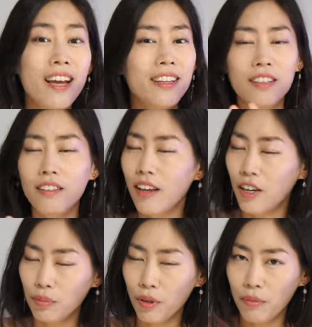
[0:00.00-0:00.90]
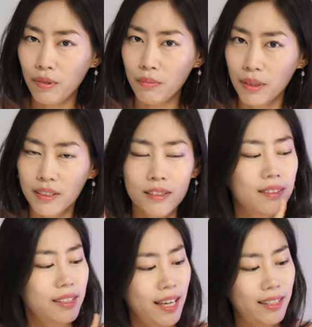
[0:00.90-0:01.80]
then not a problem, because
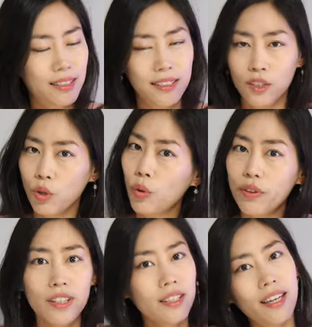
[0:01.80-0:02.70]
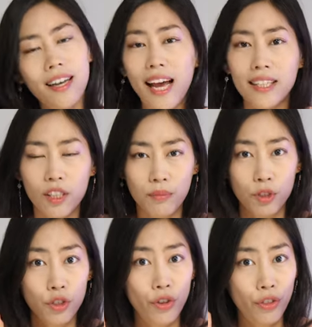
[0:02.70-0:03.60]
yes, this whole thing can last up
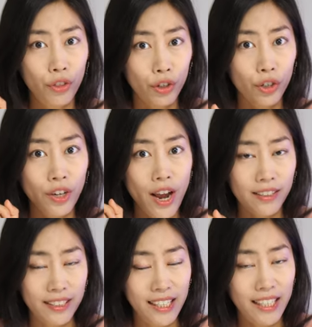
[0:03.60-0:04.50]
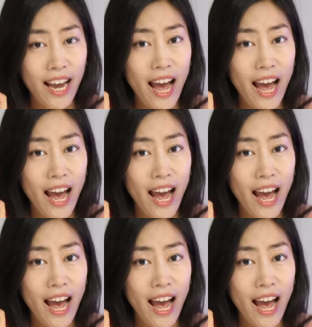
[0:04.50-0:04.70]
to 30